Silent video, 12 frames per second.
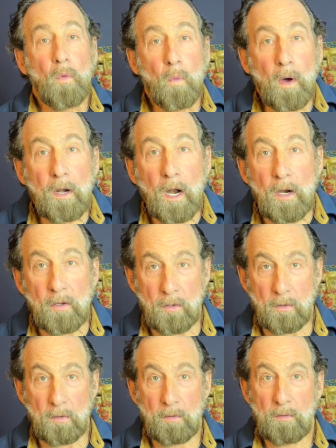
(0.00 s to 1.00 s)
What are
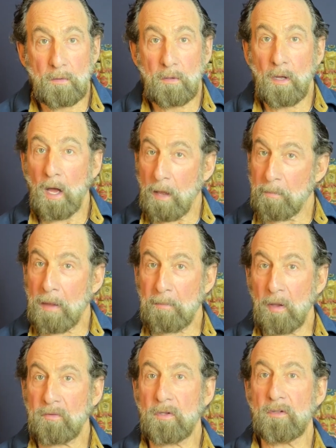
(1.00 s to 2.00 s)
you? I bet
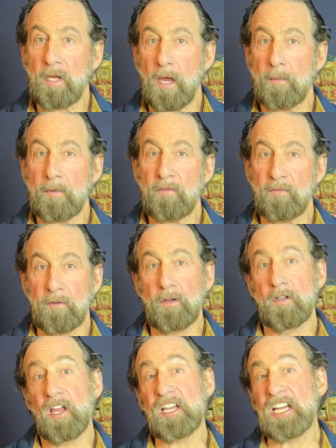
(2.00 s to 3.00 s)
most of the time you feel
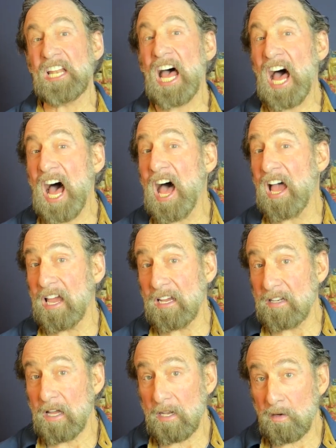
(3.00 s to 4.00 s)
like an I,
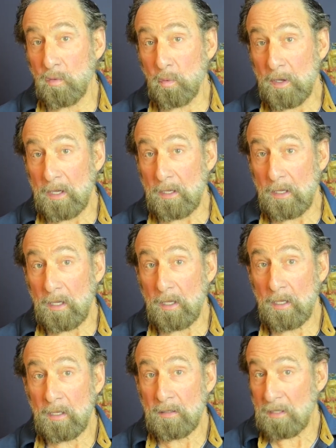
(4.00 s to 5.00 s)
not a we.
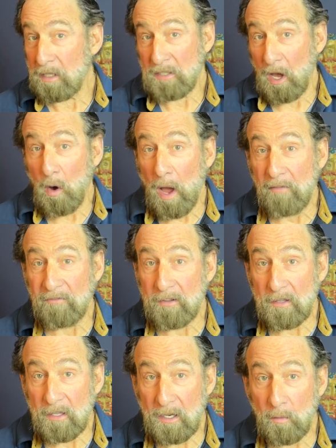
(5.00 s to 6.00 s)
That's how I
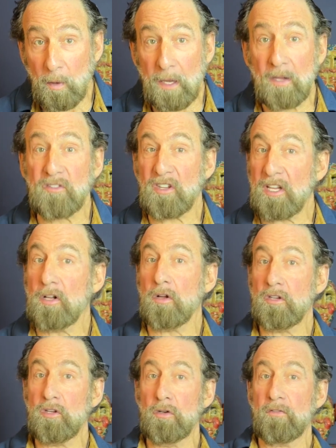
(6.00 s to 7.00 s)
feel anyway, a
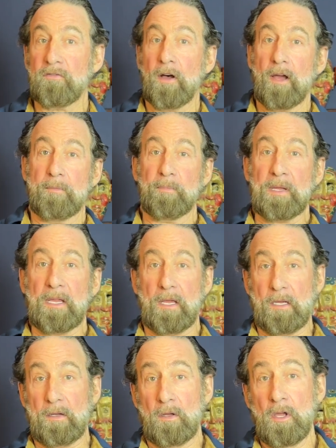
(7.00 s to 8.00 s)
single unified
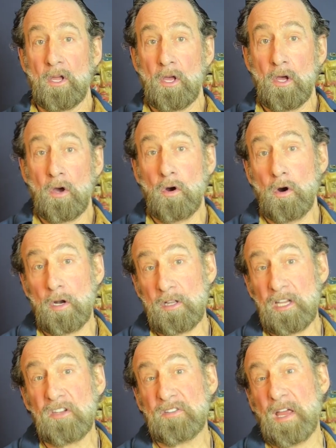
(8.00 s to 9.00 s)
being. Or at
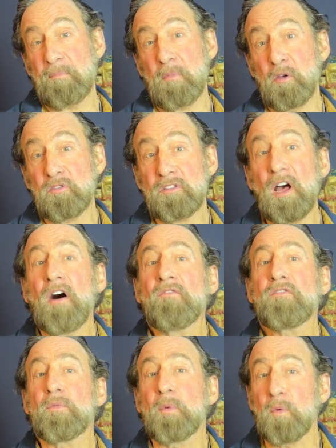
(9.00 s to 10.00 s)
least I'm most
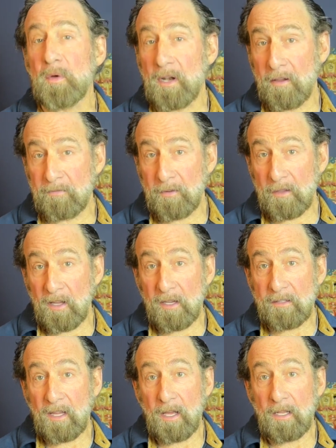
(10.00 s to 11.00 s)
comfortable when I feel
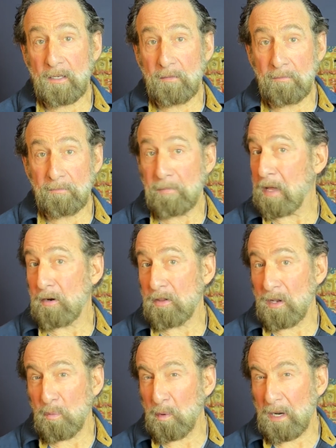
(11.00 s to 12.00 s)
like that. Better
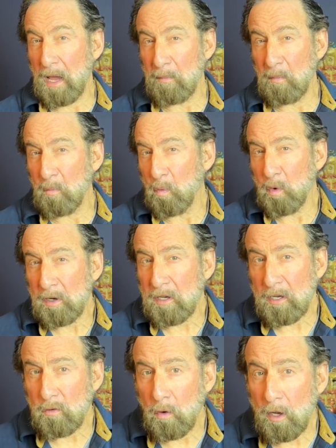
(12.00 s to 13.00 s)
than when I'm working
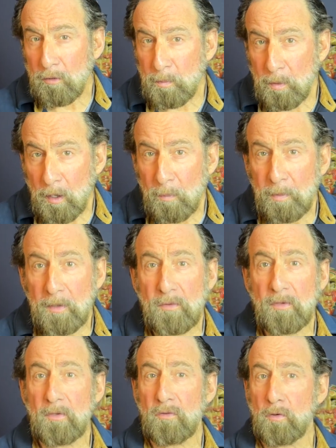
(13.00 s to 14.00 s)
at cross
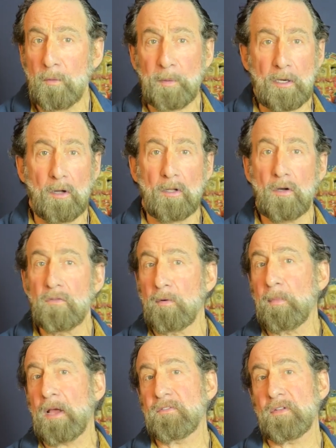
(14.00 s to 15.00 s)
purposes, tripping all over
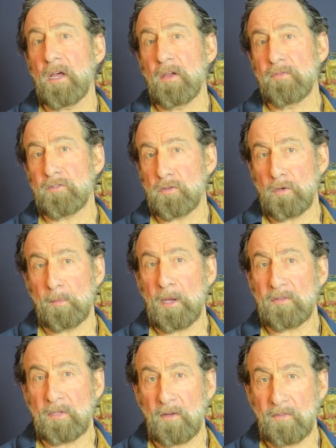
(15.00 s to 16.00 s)
myself, shooting
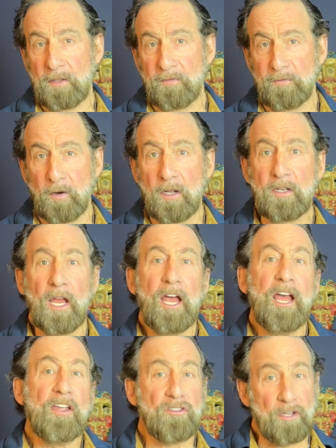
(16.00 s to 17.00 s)
myself in the foot,
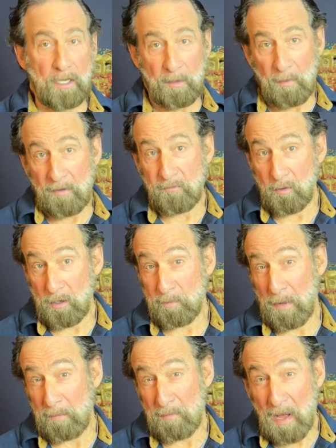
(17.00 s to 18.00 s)
sticking my foot in
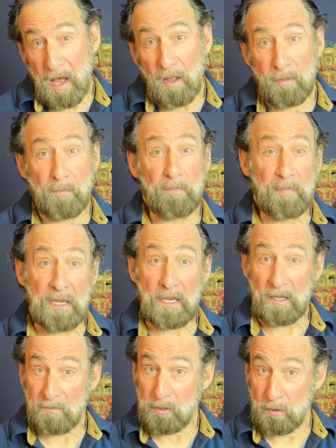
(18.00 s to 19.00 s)
my mouth, being
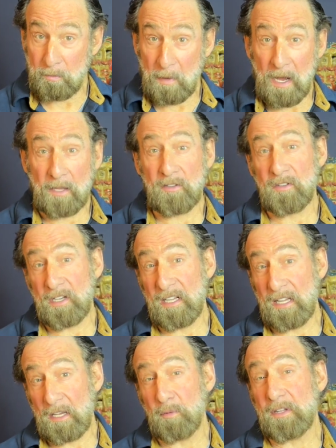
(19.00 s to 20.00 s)
of two minds,
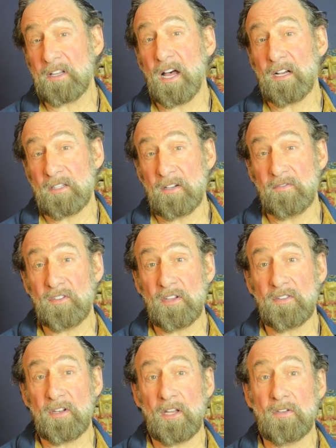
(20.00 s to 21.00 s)
dealing with cognitive
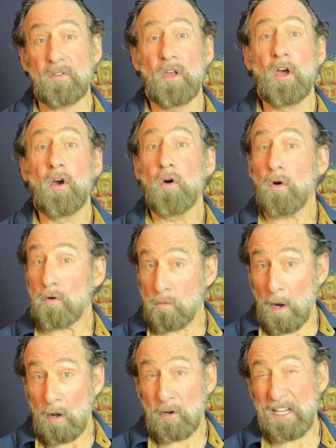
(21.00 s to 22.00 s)
dissonance, or
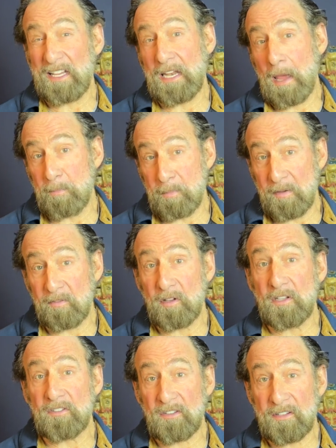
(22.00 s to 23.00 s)
drowning in
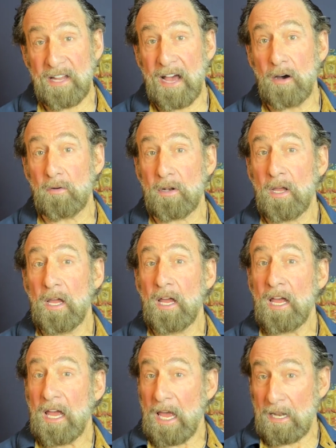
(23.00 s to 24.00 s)
ambivalence, doubt,
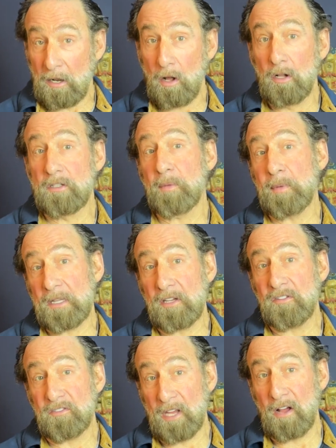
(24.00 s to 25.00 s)
and ultimately
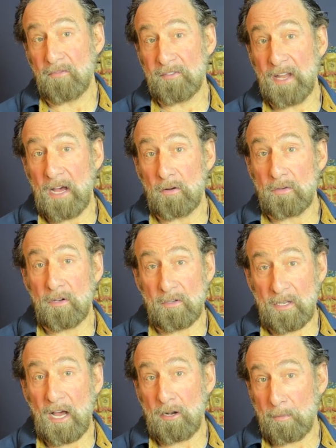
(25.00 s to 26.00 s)
self-doubt,
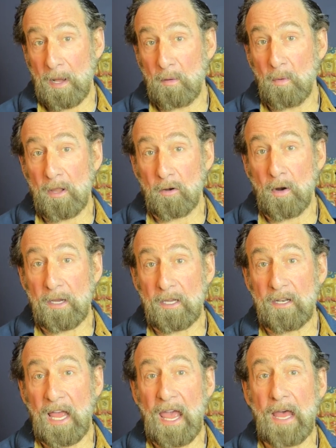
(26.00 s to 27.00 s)
doubt about whether I
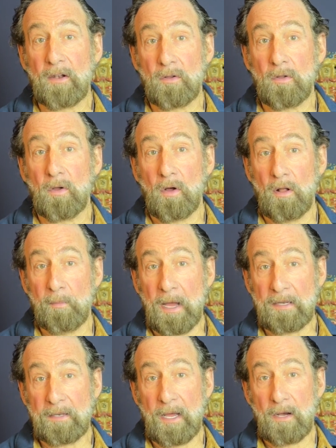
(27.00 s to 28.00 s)
can handle all
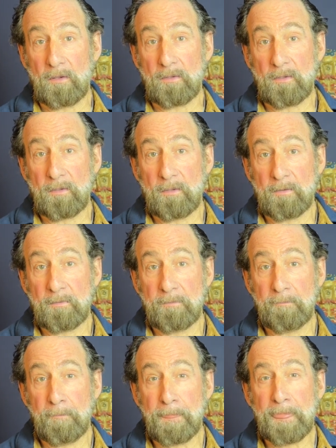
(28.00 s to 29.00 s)
my doubts.
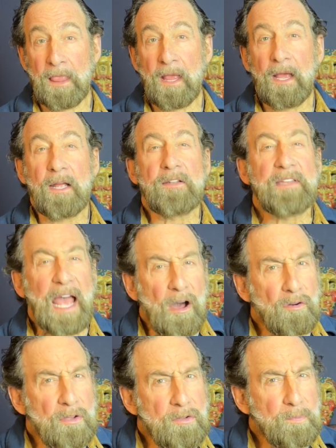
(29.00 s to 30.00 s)

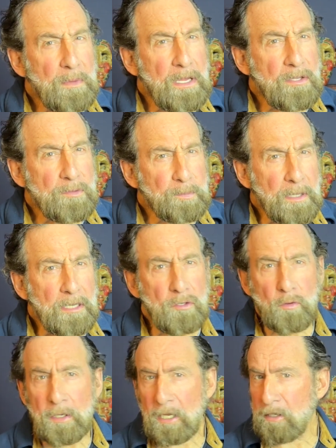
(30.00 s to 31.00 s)
Doubt is me
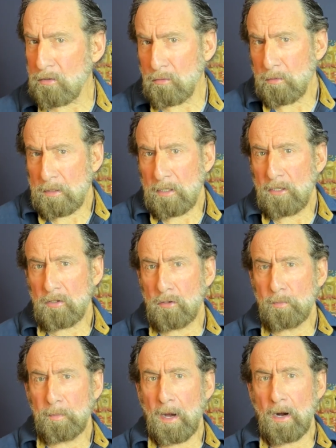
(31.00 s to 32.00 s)
splintering into at least
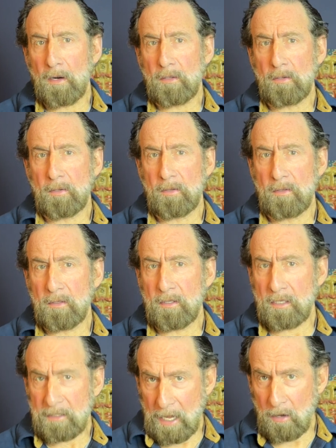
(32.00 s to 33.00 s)
two parts,
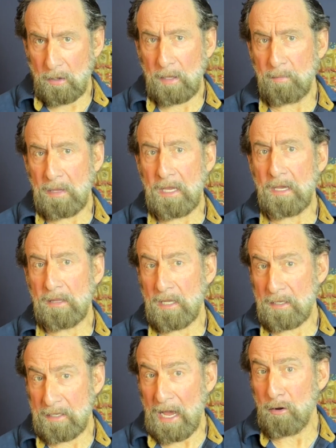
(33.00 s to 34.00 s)
the doubting me and the
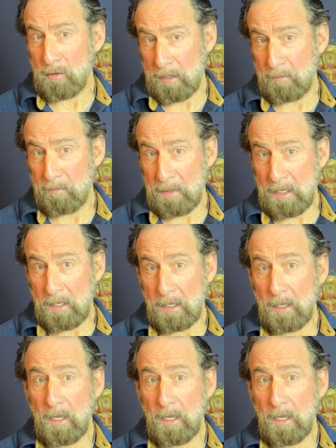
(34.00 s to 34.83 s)
doubted me.